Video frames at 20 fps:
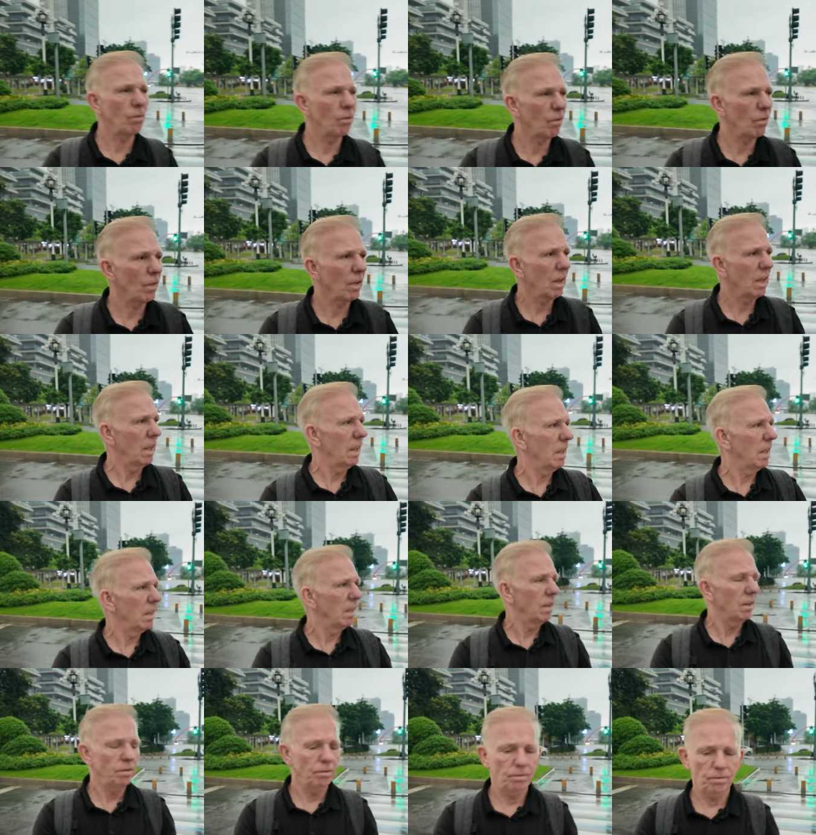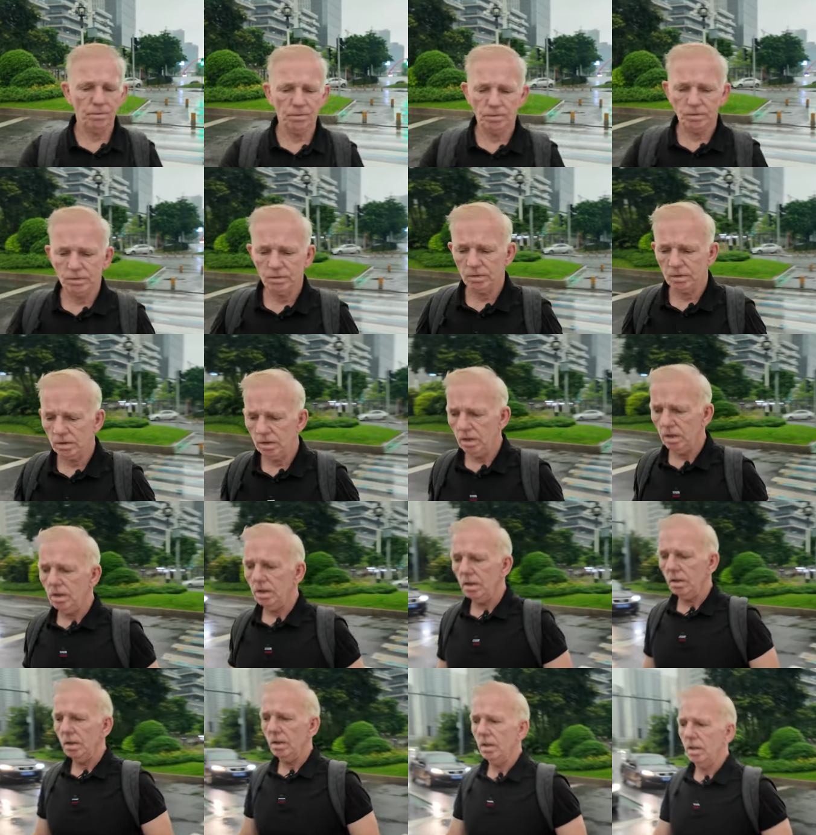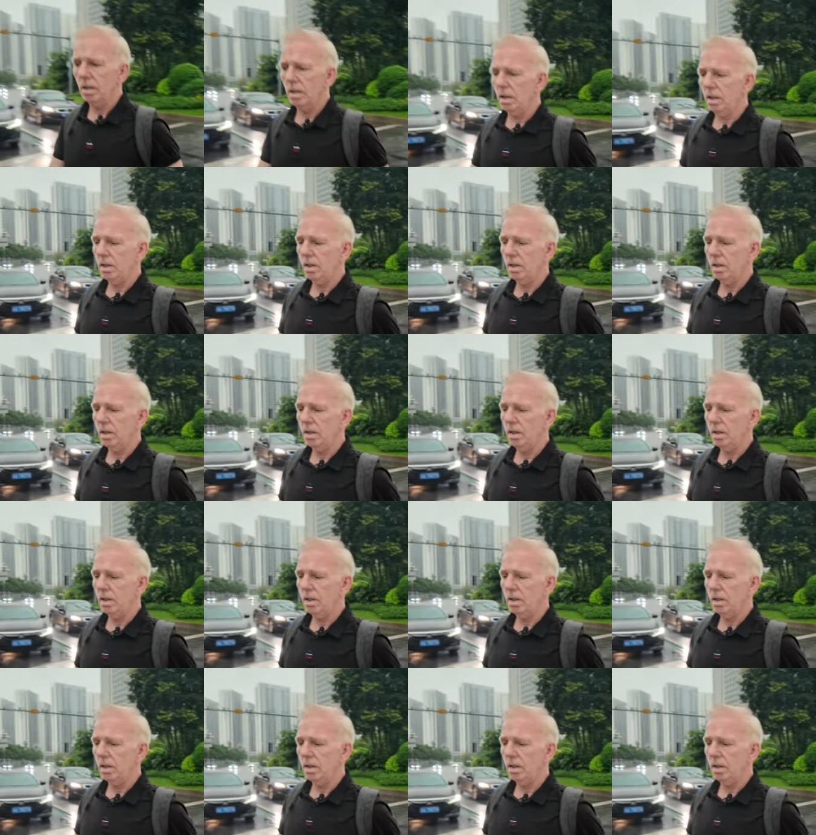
(no one is talking)